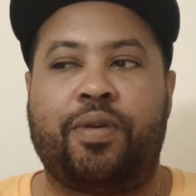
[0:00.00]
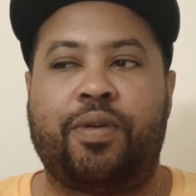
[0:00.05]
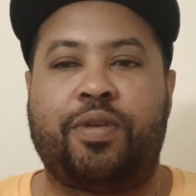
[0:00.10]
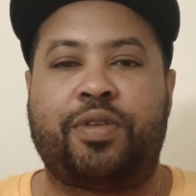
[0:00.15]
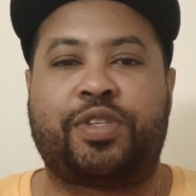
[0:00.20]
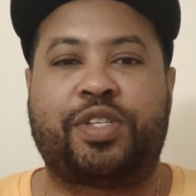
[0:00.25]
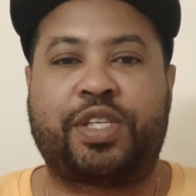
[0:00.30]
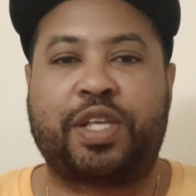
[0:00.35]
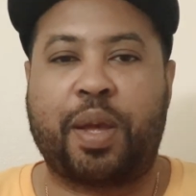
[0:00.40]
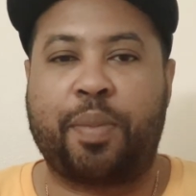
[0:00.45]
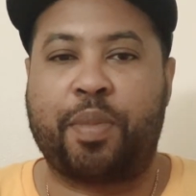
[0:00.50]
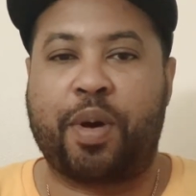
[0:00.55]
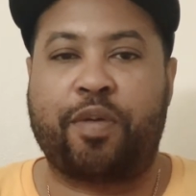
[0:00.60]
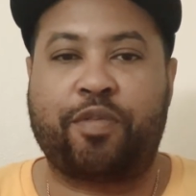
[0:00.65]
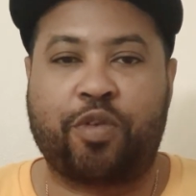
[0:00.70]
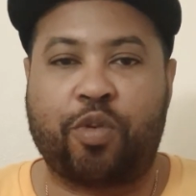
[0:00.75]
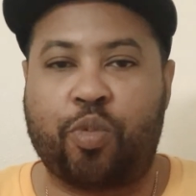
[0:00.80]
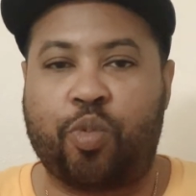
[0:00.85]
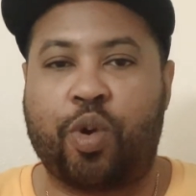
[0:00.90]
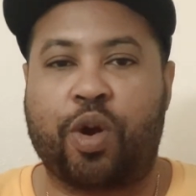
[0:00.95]
Some of
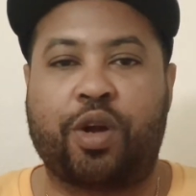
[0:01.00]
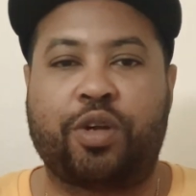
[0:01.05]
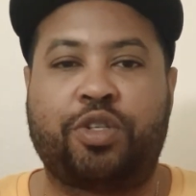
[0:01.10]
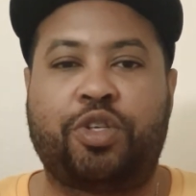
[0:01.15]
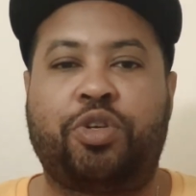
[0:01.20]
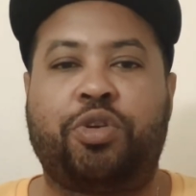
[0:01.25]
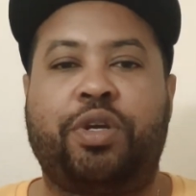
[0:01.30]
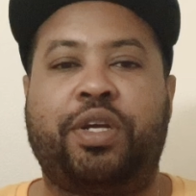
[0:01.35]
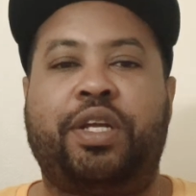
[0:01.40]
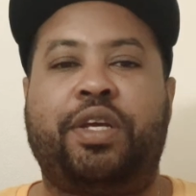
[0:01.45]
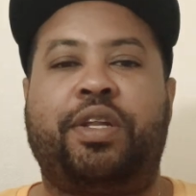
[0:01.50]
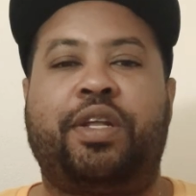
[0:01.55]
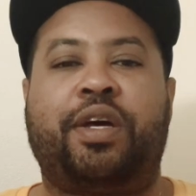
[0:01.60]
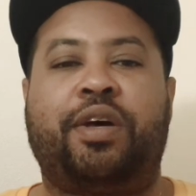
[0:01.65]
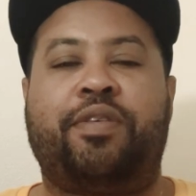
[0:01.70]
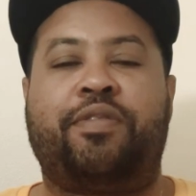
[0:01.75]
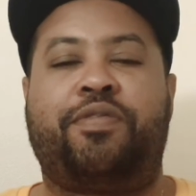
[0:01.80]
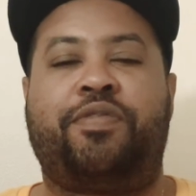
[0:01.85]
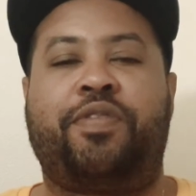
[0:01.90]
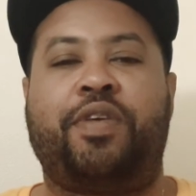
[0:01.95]
them were treated
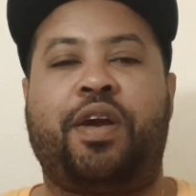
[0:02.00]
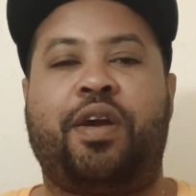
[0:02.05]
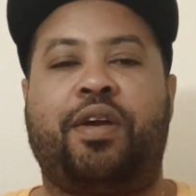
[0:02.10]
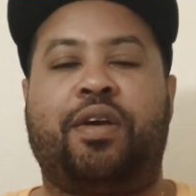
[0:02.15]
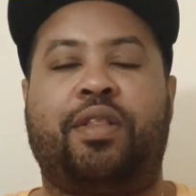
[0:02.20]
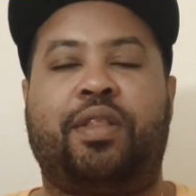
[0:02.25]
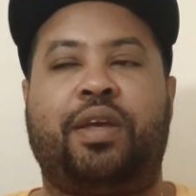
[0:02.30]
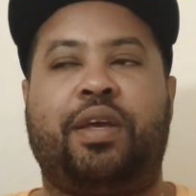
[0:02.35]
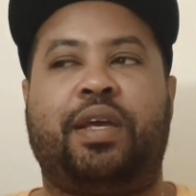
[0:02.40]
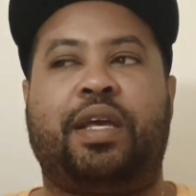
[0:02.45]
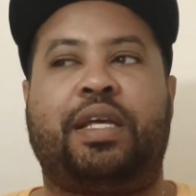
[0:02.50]
unfairly.